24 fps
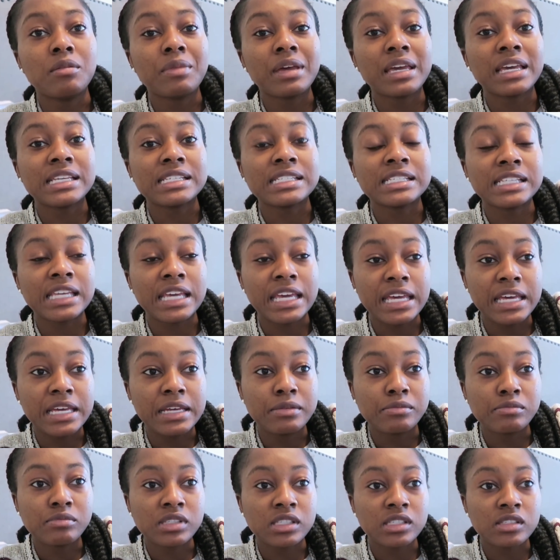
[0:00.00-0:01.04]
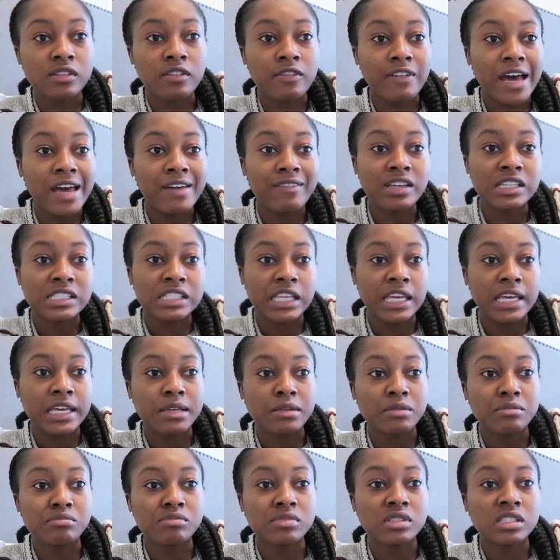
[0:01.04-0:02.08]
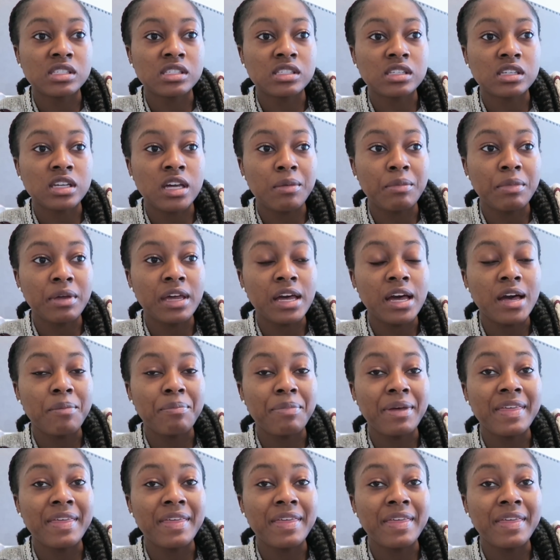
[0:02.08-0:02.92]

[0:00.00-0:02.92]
exams five exams coming up